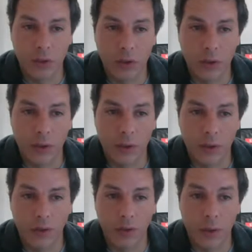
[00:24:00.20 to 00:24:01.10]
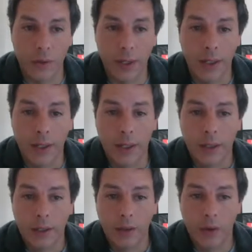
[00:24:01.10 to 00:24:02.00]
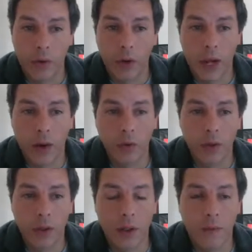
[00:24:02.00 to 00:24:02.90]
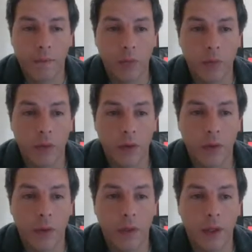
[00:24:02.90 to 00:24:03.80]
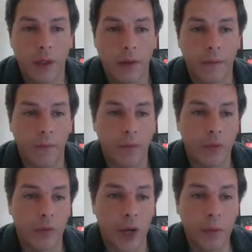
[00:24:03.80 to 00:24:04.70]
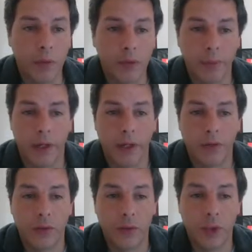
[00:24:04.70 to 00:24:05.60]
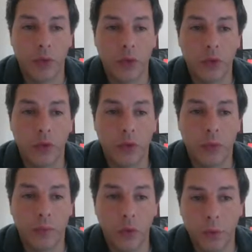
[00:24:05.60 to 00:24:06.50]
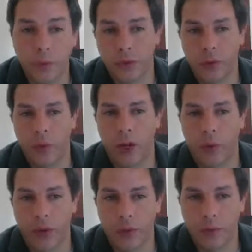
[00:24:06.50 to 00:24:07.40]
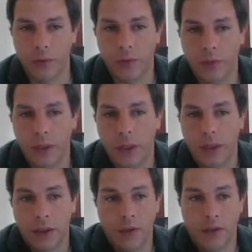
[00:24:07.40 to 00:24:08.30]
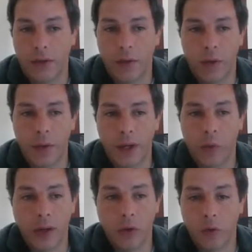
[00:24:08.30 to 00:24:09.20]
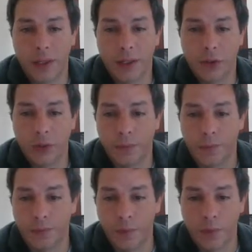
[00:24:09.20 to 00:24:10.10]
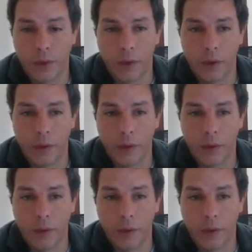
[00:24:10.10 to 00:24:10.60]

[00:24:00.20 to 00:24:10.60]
in this area. So now the sample space is reduced to 2 possible outcomes. It's either omega 1 or omega 2,